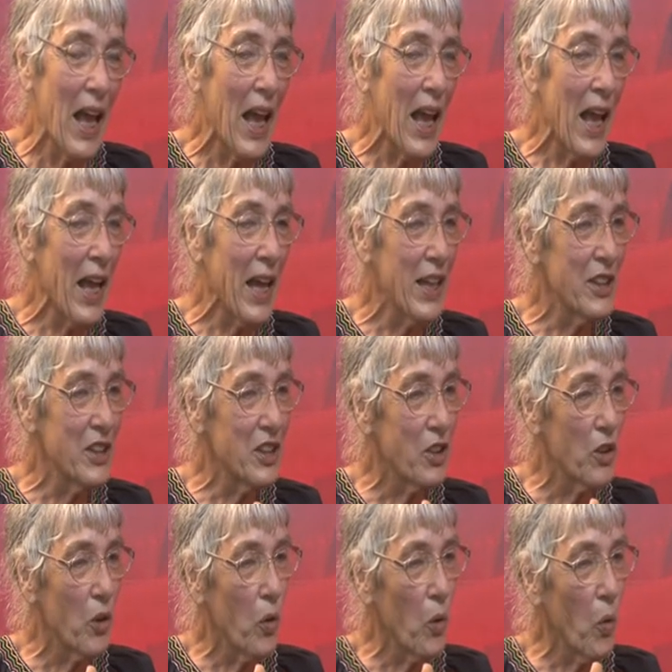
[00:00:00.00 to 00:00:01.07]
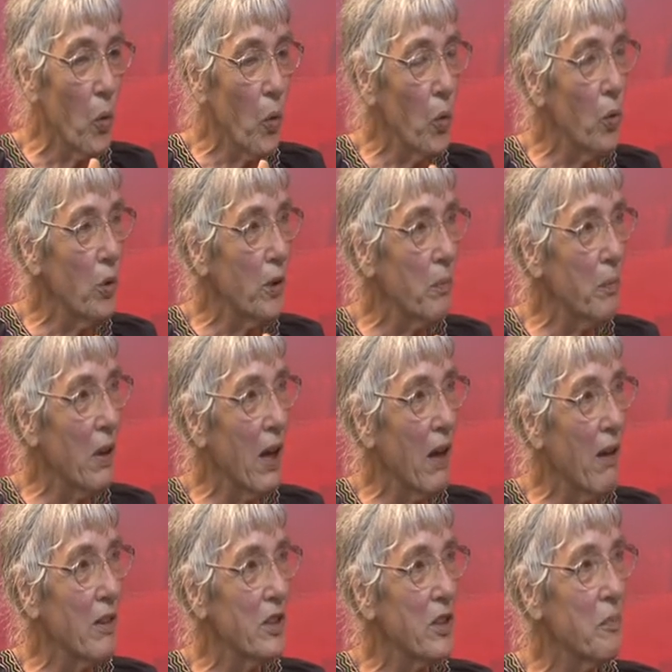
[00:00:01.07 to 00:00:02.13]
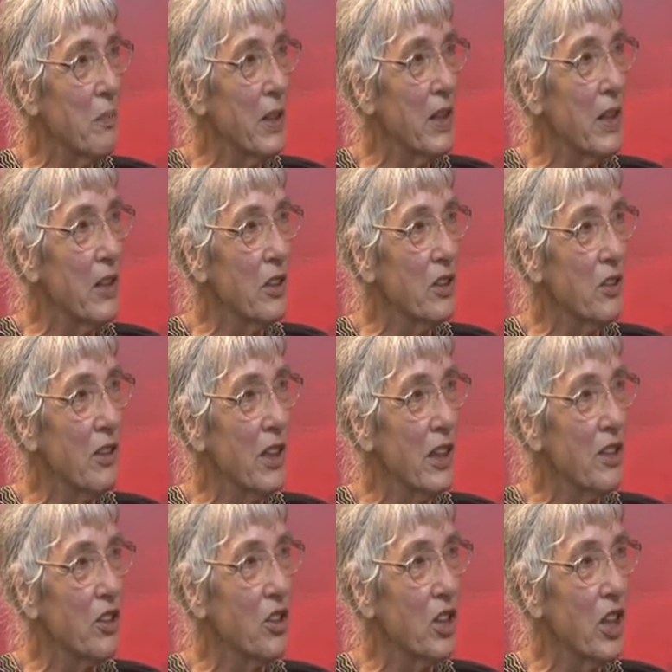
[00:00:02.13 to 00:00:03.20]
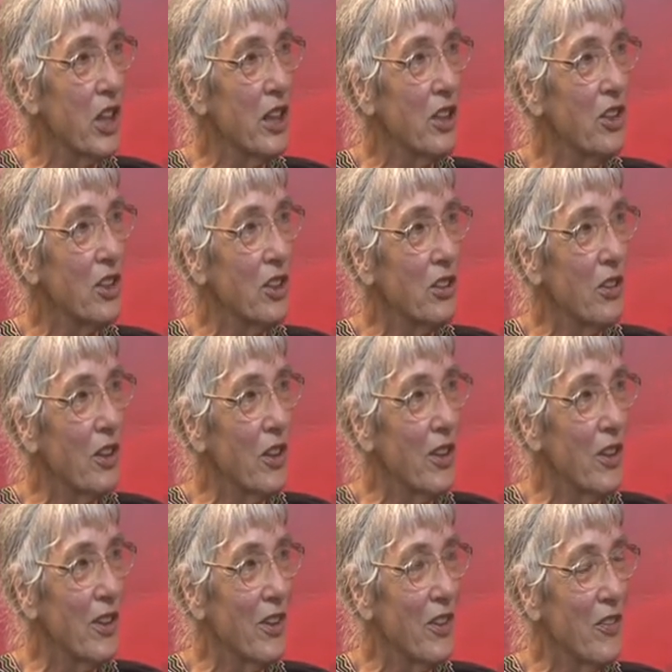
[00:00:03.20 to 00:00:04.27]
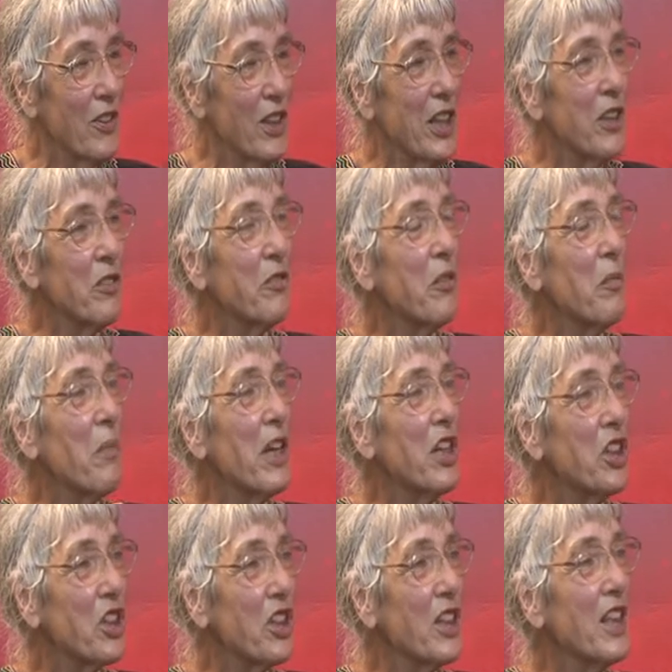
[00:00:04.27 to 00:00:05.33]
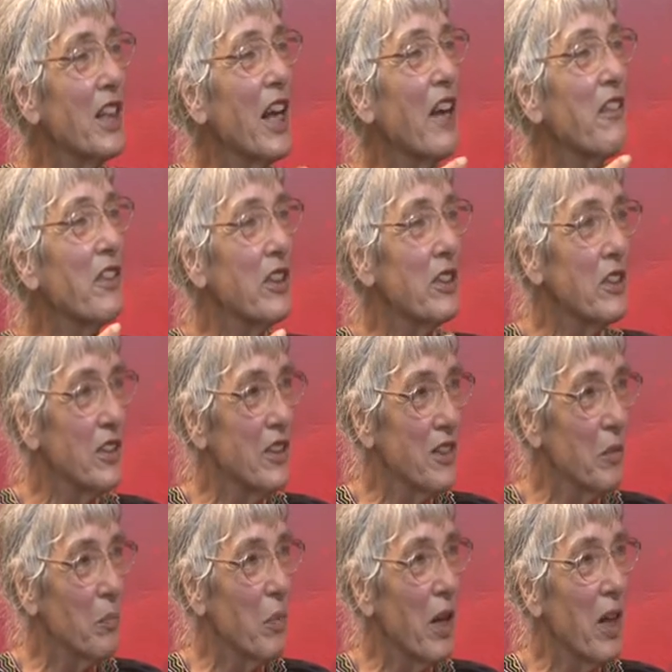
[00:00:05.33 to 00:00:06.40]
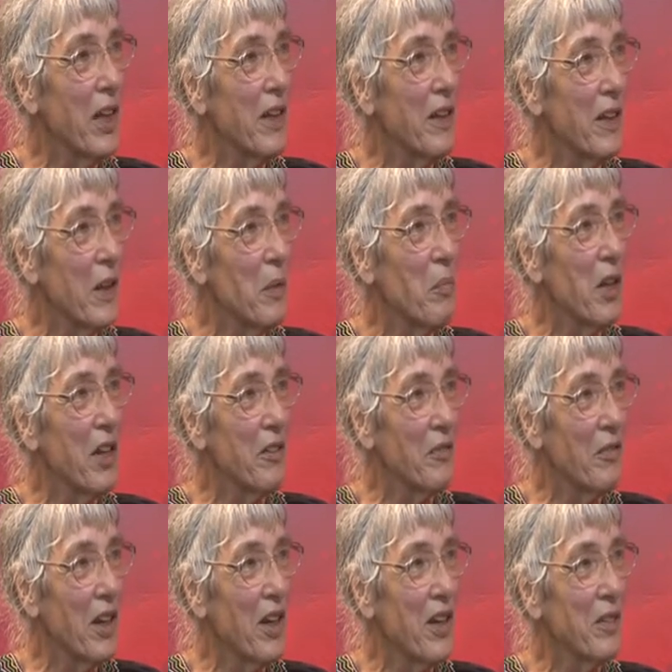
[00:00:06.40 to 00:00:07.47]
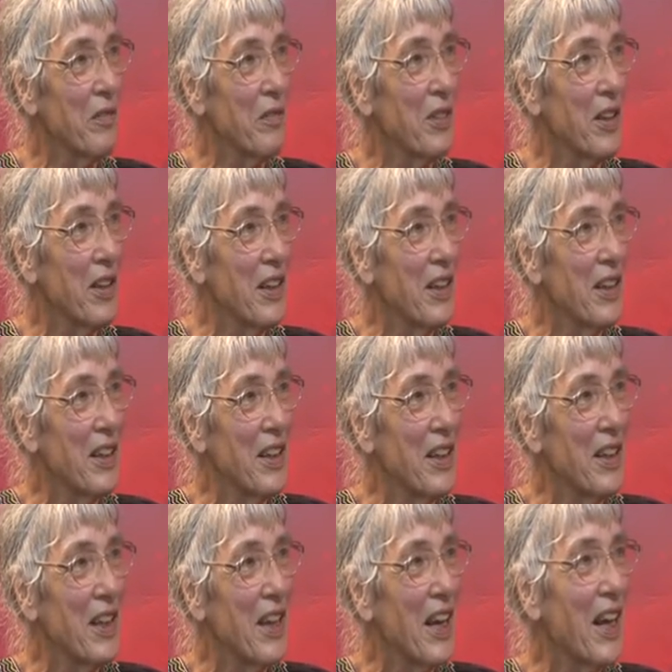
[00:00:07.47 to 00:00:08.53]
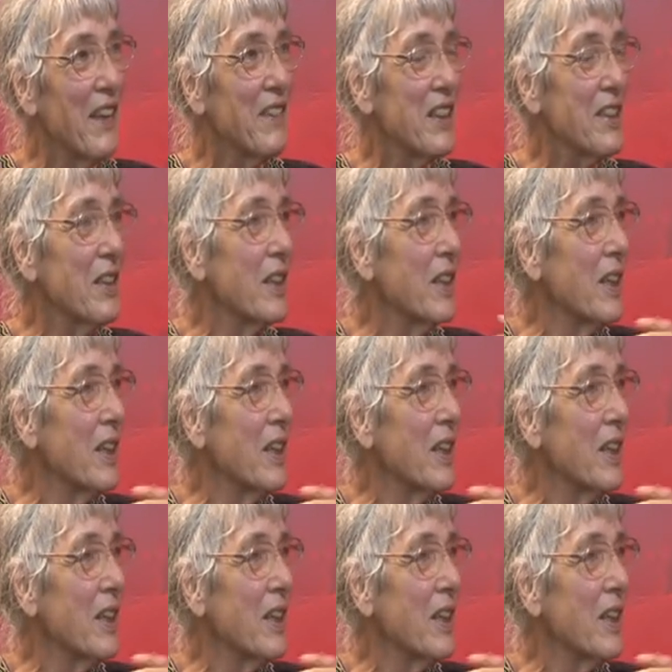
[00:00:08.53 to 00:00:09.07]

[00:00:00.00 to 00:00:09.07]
and all the powers begin to exchange the information gathered by MI5. Is there any